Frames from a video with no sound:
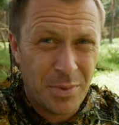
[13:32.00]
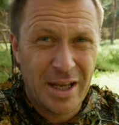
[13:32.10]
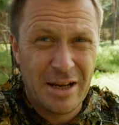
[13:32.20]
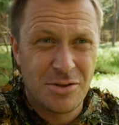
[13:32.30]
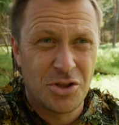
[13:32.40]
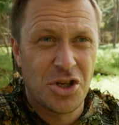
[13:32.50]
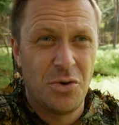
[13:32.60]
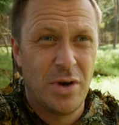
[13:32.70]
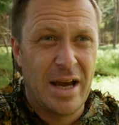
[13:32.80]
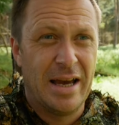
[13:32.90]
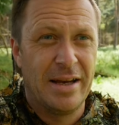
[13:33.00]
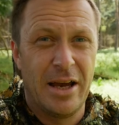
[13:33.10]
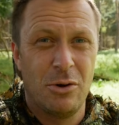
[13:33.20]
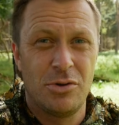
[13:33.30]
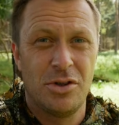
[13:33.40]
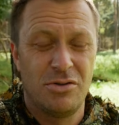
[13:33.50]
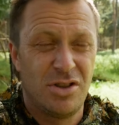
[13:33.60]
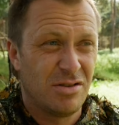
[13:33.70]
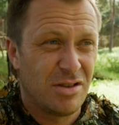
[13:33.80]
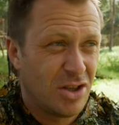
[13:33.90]
being able to shoot handheld
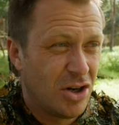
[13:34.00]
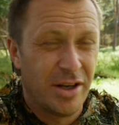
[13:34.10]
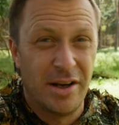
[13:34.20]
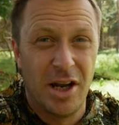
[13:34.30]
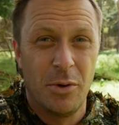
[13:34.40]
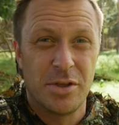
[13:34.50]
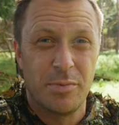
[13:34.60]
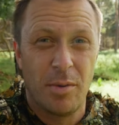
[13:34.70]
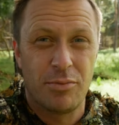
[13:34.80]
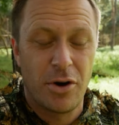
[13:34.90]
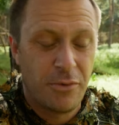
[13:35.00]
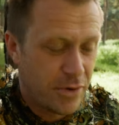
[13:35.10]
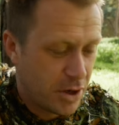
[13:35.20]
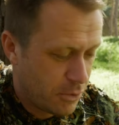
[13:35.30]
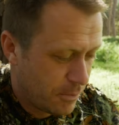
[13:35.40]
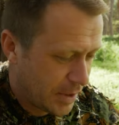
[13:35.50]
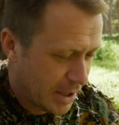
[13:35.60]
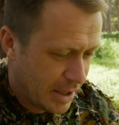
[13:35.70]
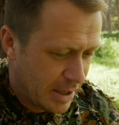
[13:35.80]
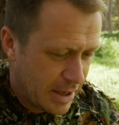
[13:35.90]
just kind of lowers my profile.
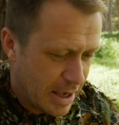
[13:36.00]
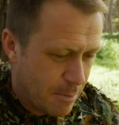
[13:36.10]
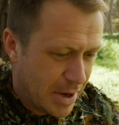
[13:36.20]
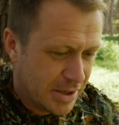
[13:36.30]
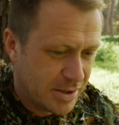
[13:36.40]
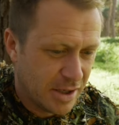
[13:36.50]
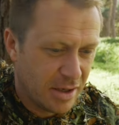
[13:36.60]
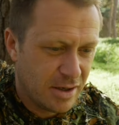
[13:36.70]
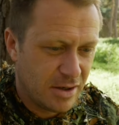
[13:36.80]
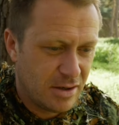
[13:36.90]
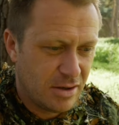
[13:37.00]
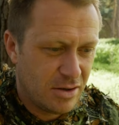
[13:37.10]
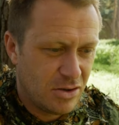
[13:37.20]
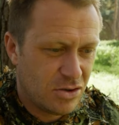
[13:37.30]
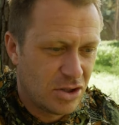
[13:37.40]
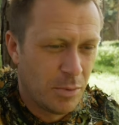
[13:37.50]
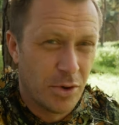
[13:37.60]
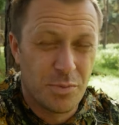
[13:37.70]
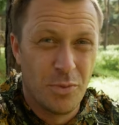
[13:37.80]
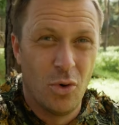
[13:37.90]
It makes it so
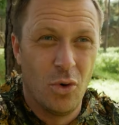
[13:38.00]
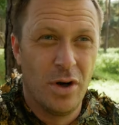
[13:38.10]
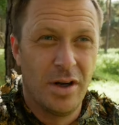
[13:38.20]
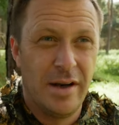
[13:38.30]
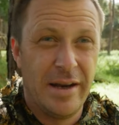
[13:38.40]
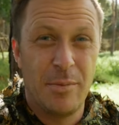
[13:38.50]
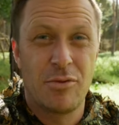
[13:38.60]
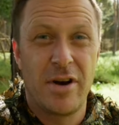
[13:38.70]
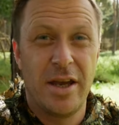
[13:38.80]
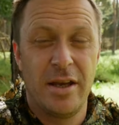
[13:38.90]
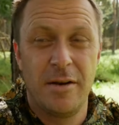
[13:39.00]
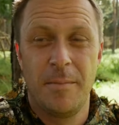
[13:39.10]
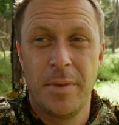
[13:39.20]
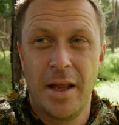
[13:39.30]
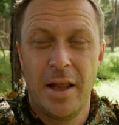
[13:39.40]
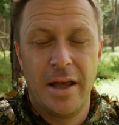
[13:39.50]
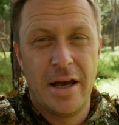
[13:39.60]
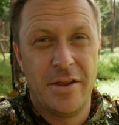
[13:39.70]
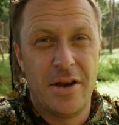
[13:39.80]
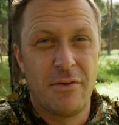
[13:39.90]
much more liberating.
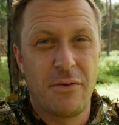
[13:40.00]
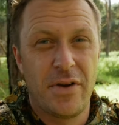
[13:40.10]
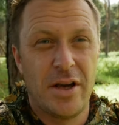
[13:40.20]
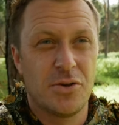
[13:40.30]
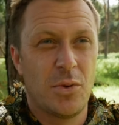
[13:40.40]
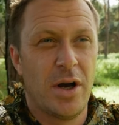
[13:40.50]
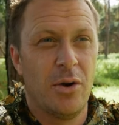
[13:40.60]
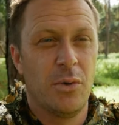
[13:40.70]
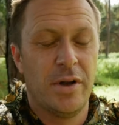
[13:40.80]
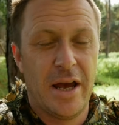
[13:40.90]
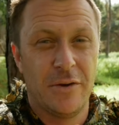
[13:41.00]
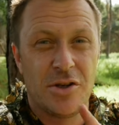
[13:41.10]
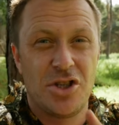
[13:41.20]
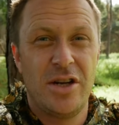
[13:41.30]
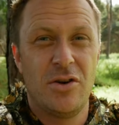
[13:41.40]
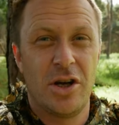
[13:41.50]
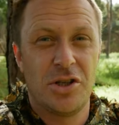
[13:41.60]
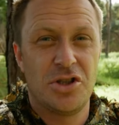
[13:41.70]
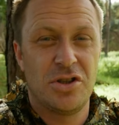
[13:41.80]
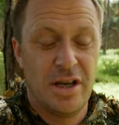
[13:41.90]
And another thing as well, now the
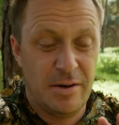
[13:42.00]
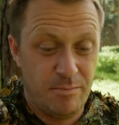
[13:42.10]
G9